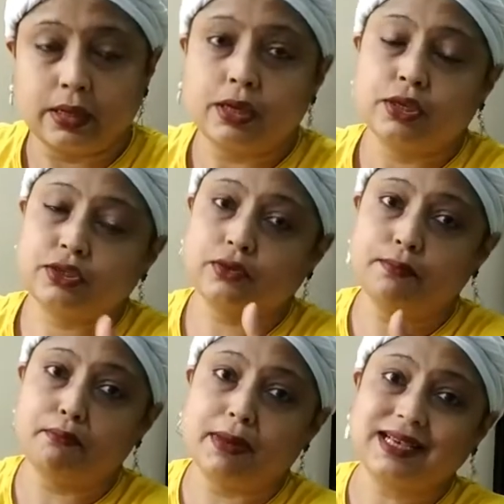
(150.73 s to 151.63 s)
So
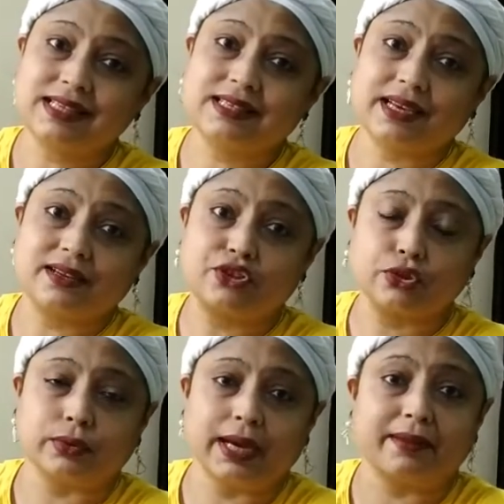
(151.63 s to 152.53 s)
must and
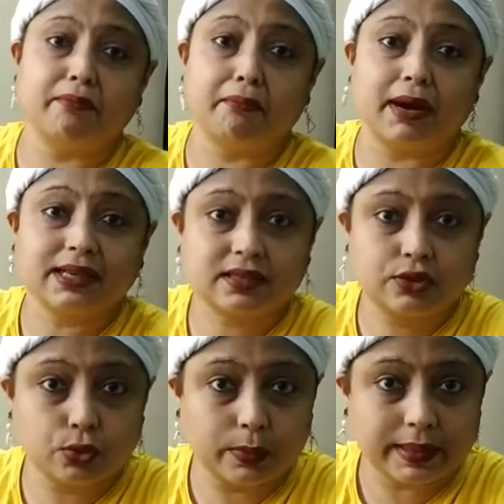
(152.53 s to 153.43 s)
should, I must
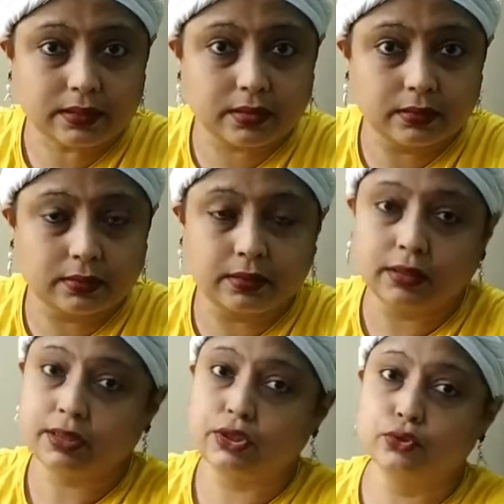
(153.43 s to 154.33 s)
do it,
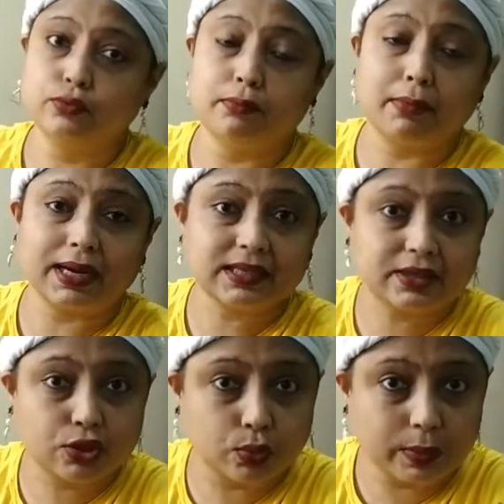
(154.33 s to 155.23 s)
you must
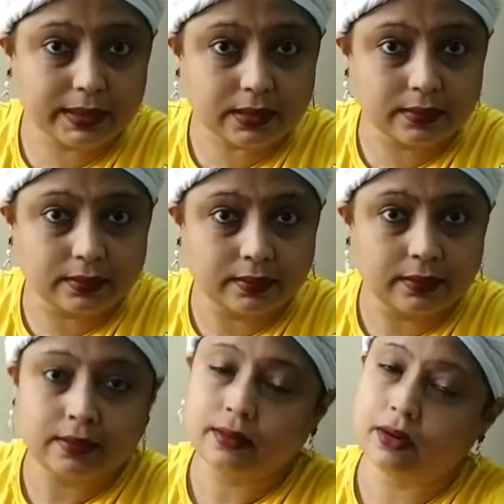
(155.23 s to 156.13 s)
do it,
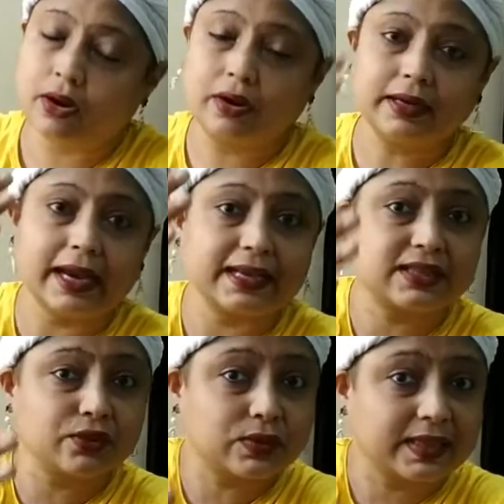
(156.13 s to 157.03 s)
or as
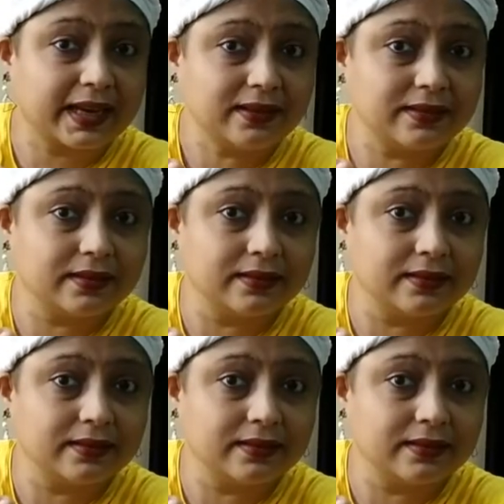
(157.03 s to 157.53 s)
you said,